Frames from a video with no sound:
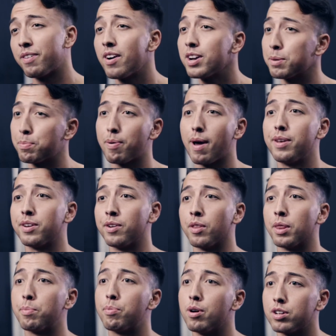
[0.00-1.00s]
very dependent
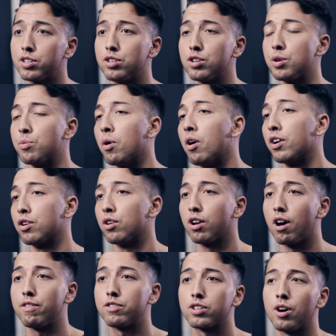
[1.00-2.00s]
on the person you are, your
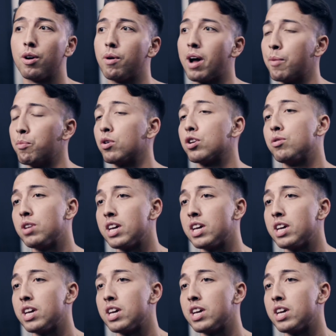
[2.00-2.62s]
lifestyle, and what you